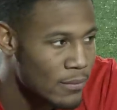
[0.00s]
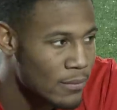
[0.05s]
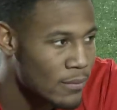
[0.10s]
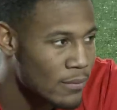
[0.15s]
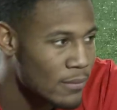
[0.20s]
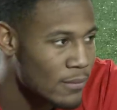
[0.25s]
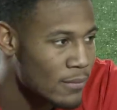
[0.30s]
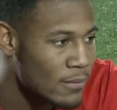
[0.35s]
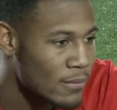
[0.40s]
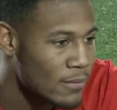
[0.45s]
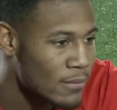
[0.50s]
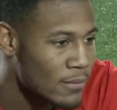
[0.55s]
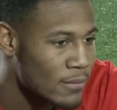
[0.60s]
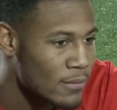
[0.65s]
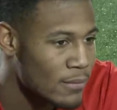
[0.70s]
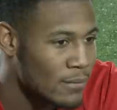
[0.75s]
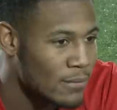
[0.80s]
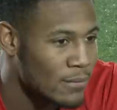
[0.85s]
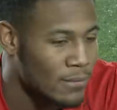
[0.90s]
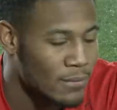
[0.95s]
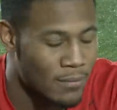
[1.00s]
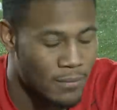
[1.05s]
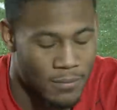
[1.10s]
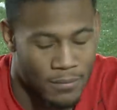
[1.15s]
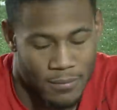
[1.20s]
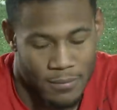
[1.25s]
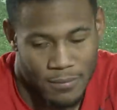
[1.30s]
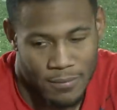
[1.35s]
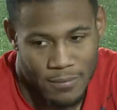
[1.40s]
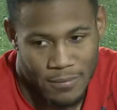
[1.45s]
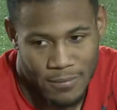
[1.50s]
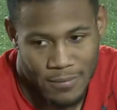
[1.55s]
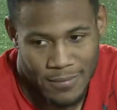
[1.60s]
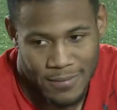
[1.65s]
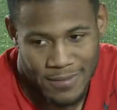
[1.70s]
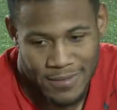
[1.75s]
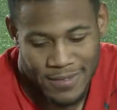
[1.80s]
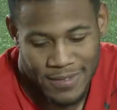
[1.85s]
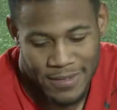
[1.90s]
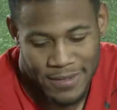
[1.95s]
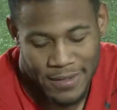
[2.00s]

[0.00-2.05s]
if you guys, some of you guys had played a little more?